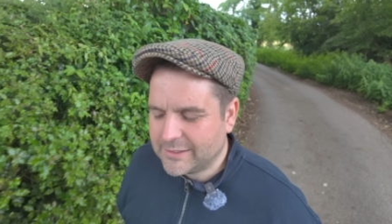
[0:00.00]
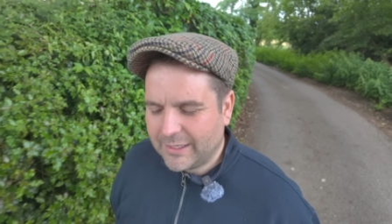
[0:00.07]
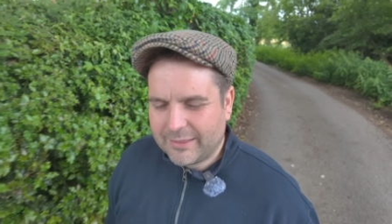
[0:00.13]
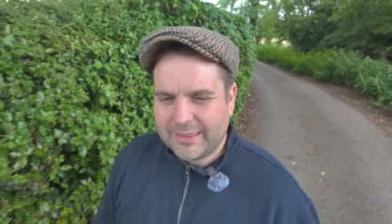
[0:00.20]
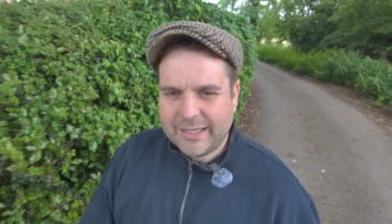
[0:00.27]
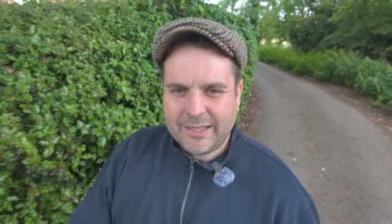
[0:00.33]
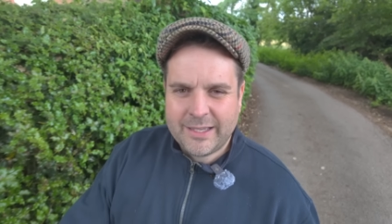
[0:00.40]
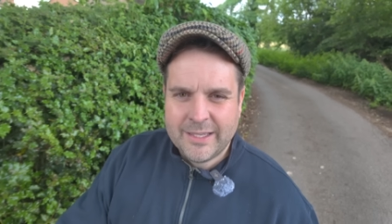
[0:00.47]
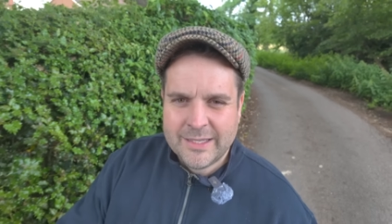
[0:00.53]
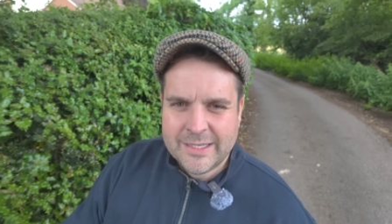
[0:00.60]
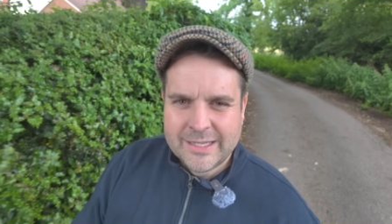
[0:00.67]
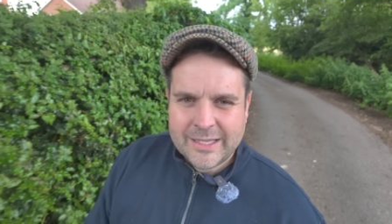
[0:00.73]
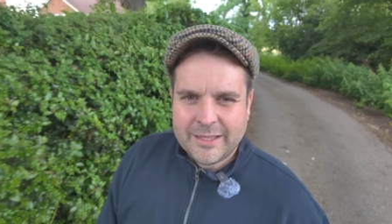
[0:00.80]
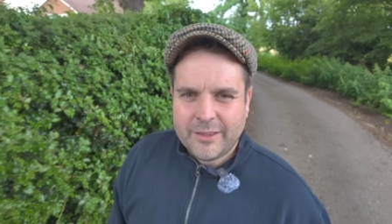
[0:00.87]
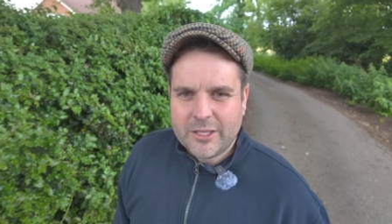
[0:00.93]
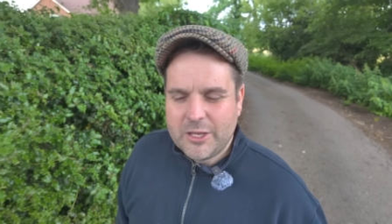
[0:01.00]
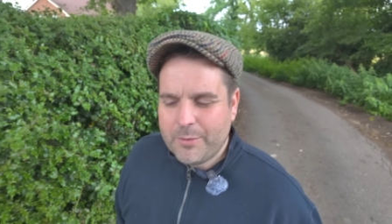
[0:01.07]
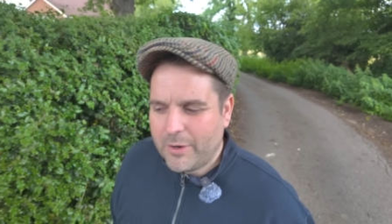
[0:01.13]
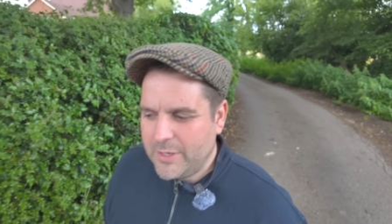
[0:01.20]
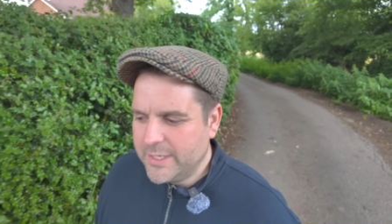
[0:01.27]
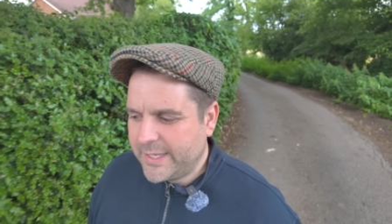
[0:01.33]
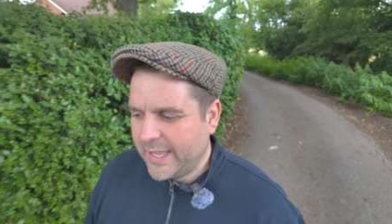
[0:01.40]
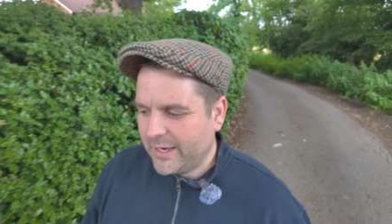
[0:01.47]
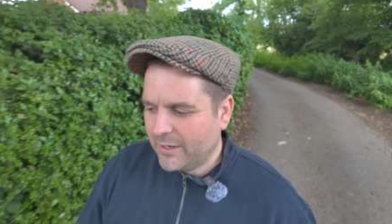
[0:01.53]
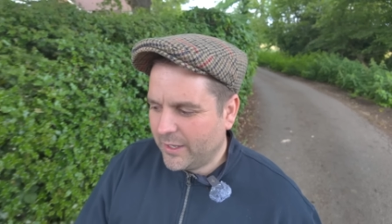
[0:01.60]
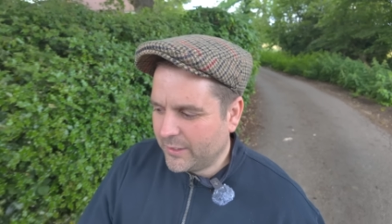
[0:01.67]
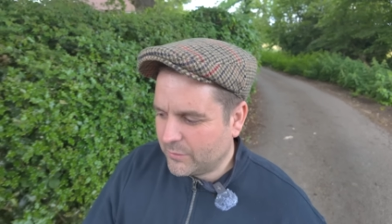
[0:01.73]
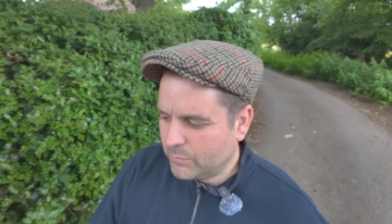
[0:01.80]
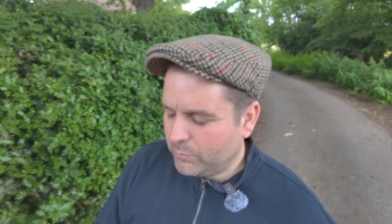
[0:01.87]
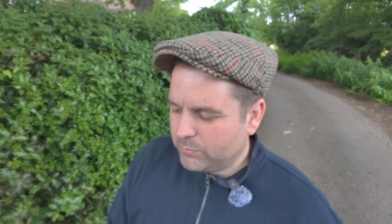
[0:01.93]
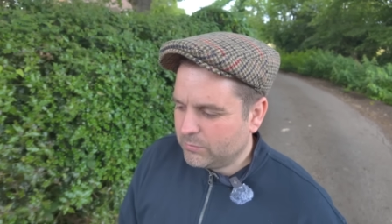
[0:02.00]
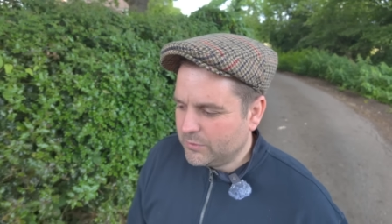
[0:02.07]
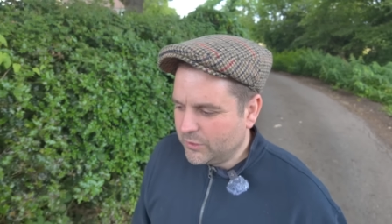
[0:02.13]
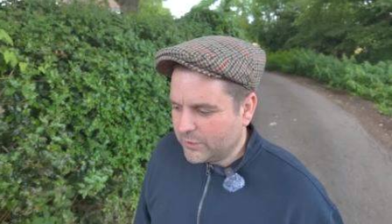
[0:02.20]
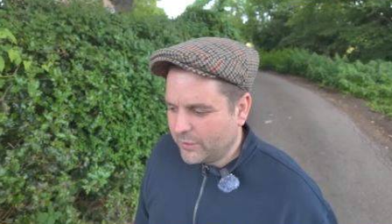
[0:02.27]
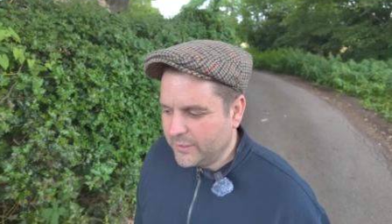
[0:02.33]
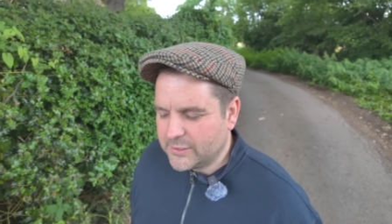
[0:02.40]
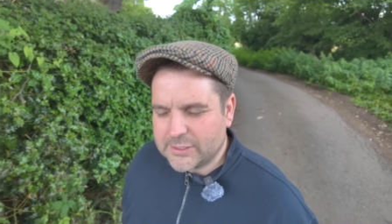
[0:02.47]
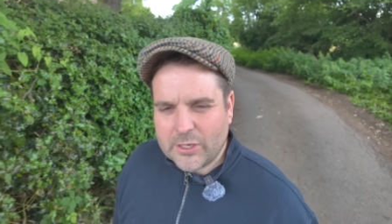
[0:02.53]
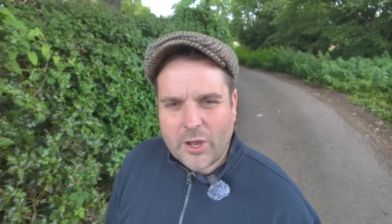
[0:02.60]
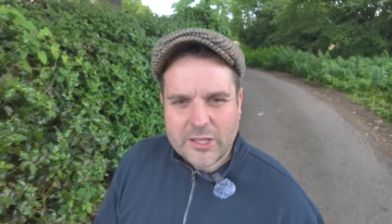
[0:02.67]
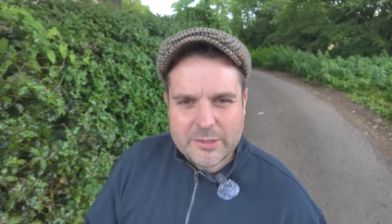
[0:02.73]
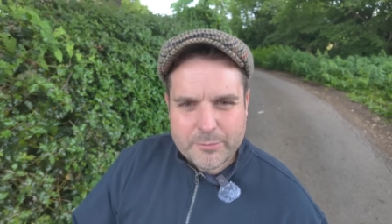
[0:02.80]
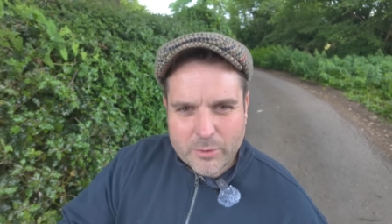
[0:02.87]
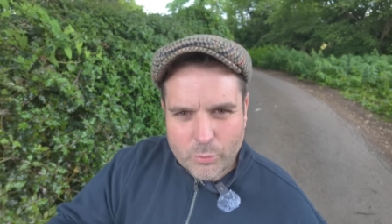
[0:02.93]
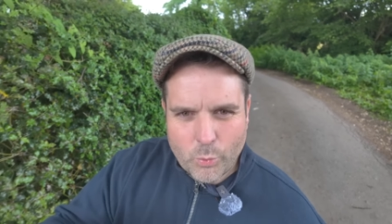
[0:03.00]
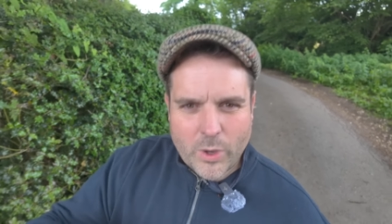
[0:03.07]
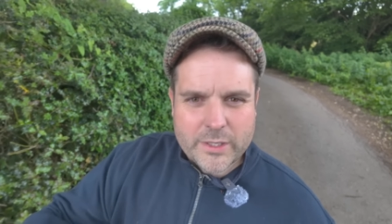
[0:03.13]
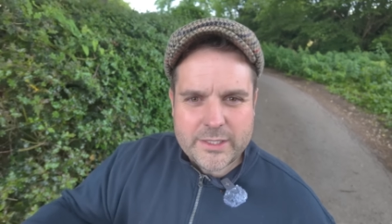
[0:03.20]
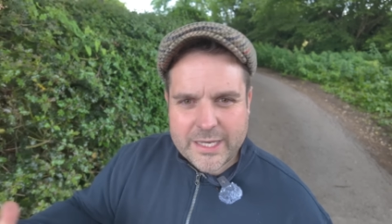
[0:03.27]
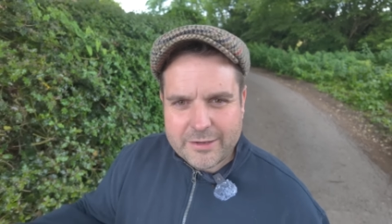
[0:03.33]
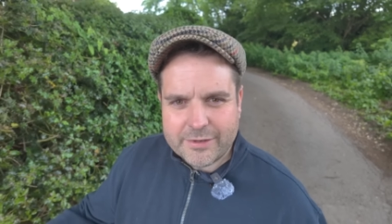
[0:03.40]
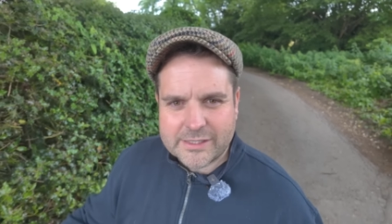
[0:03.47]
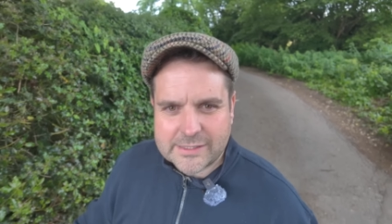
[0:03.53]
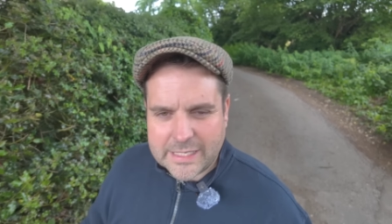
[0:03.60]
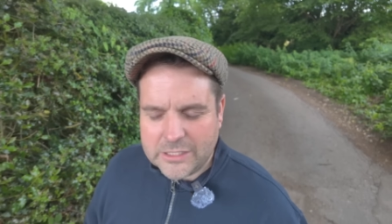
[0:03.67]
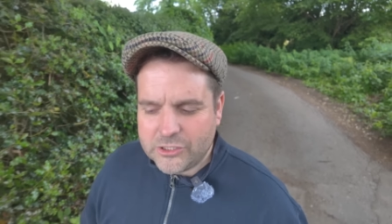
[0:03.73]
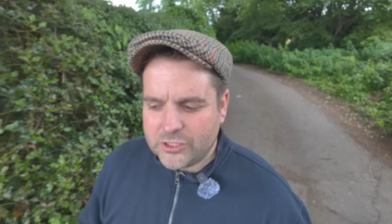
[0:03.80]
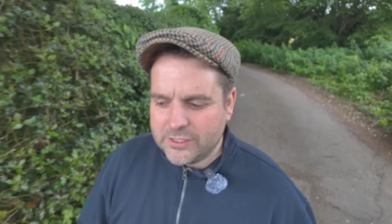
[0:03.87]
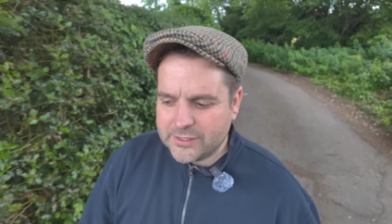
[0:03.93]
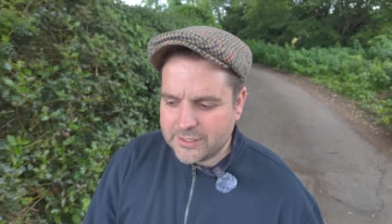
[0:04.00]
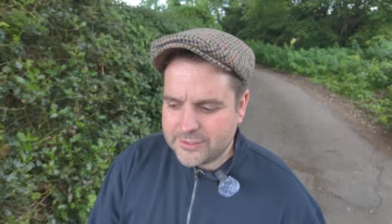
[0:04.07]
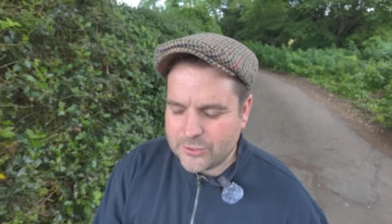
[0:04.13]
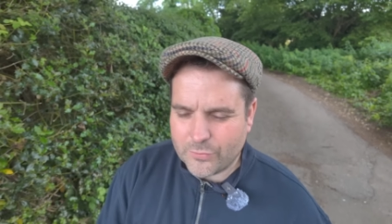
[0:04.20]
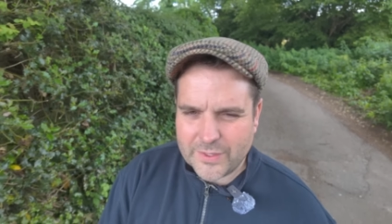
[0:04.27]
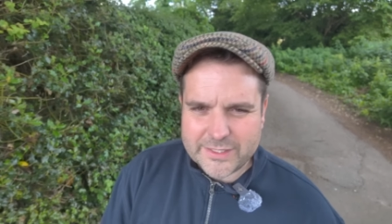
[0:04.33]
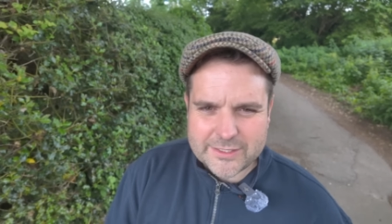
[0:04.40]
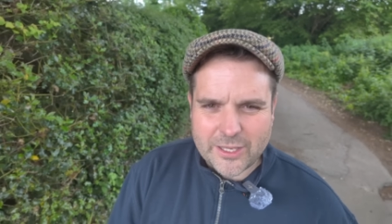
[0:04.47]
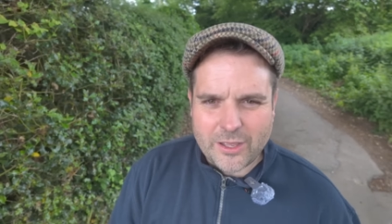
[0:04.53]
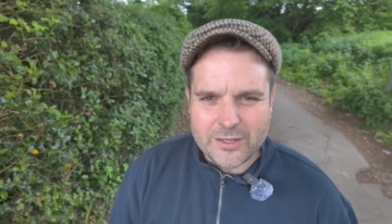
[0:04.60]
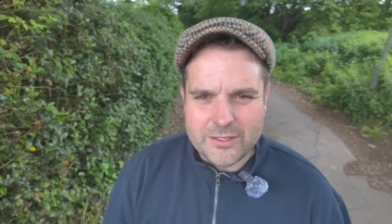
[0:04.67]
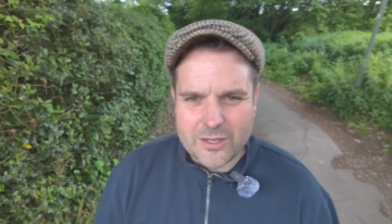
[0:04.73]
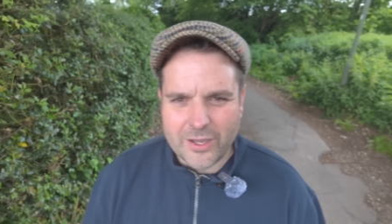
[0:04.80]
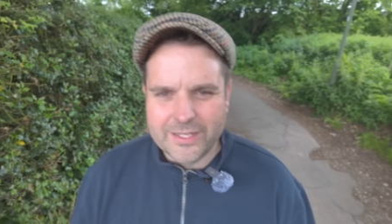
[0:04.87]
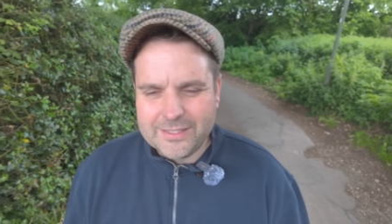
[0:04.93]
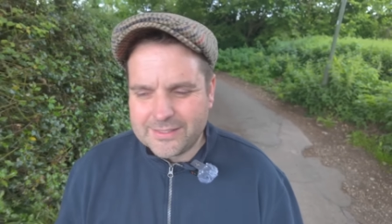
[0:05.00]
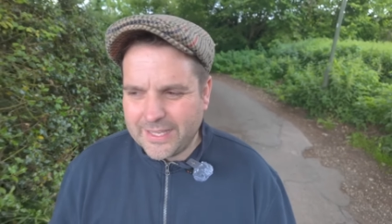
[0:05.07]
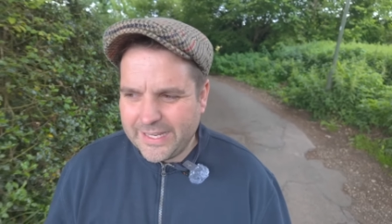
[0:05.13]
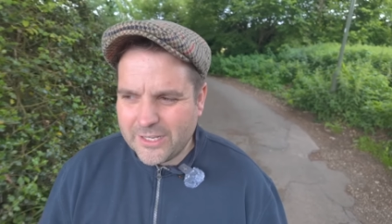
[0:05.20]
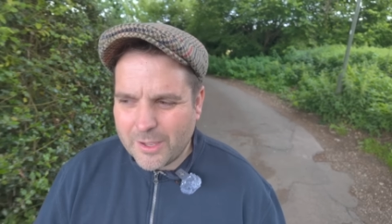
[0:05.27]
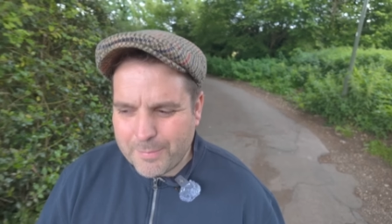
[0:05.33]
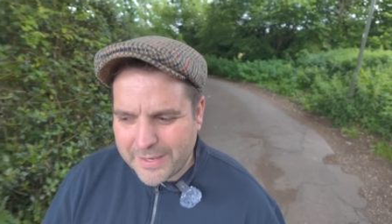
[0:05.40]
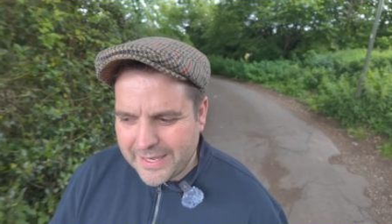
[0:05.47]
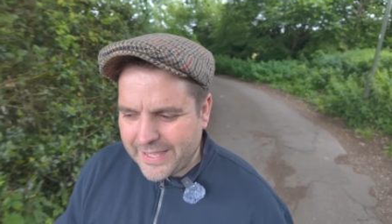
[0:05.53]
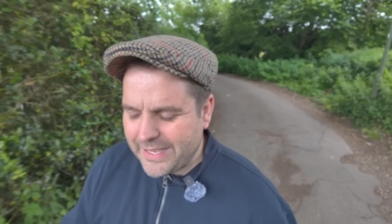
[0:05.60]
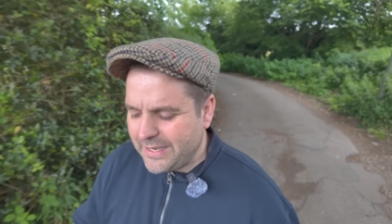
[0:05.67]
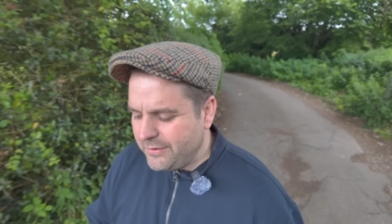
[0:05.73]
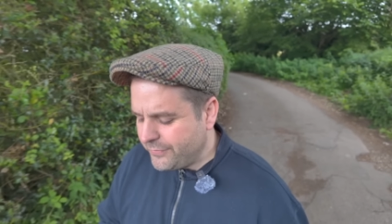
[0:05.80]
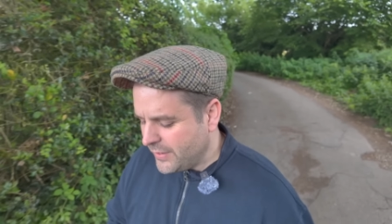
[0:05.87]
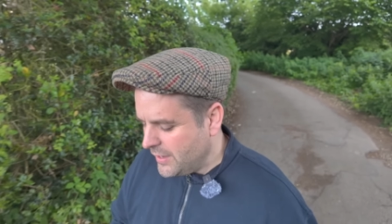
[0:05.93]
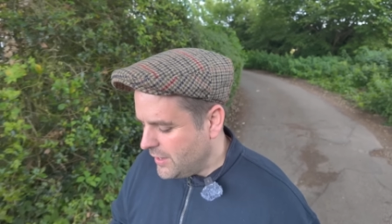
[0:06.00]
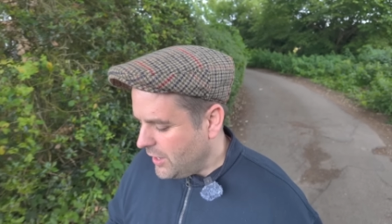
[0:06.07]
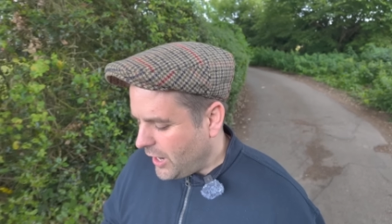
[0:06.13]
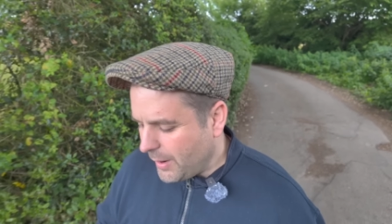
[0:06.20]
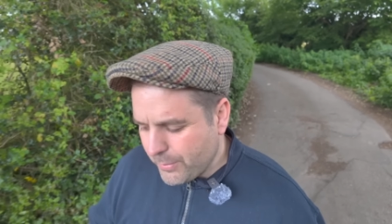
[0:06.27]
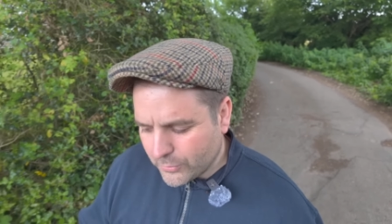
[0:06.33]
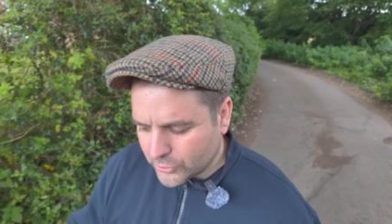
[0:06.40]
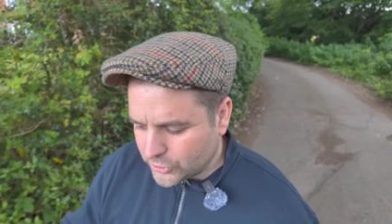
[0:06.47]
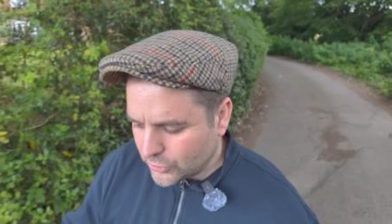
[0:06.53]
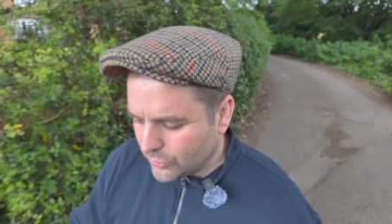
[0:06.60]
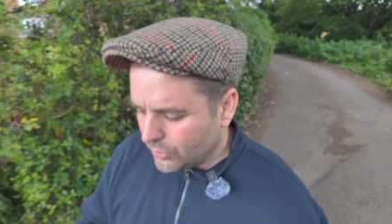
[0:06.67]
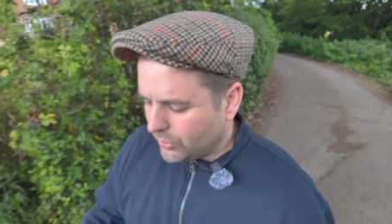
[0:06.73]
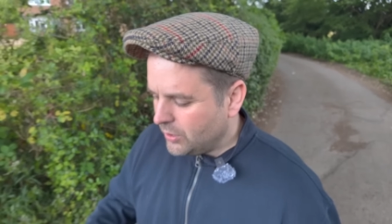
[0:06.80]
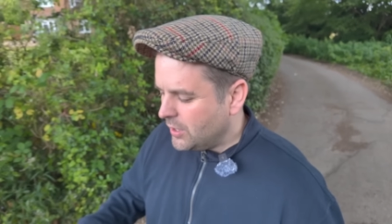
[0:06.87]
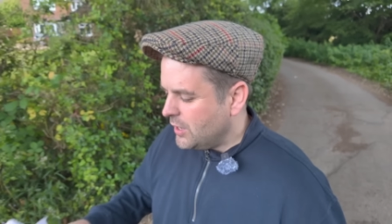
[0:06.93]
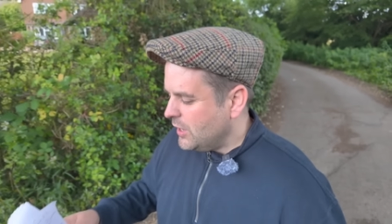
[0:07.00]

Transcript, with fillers: I think that you only get like, you can only sign them on one year extensions until they turn 19, I believe. I'm not sure